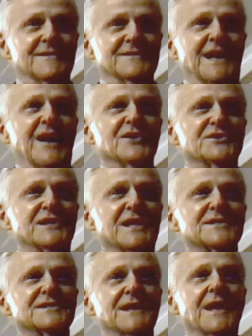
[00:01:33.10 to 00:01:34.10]
Channel
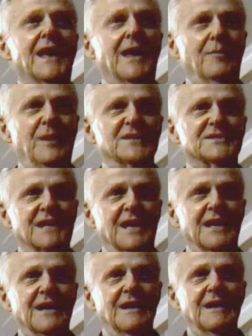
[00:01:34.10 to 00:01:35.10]
6,
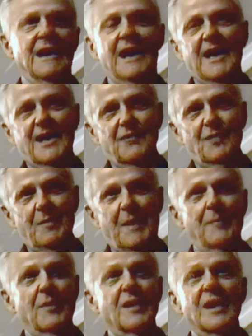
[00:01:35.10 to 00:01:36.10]
ABC. I can
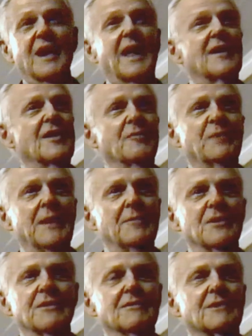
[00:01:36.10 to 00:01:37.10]
remember a lot of the
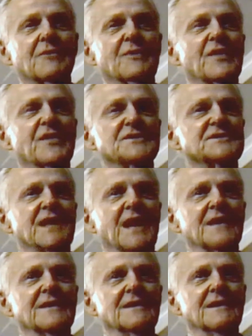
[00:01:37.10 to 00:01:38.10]
people who were with us
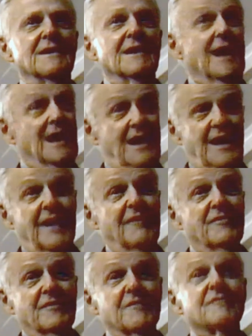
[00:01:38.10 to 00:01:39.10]
then, and a lot
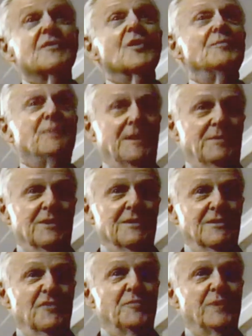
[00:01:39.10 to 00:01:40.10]
of the good people
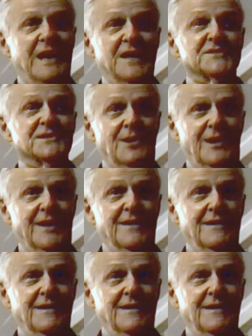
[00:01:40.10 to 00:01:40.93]
who passed on.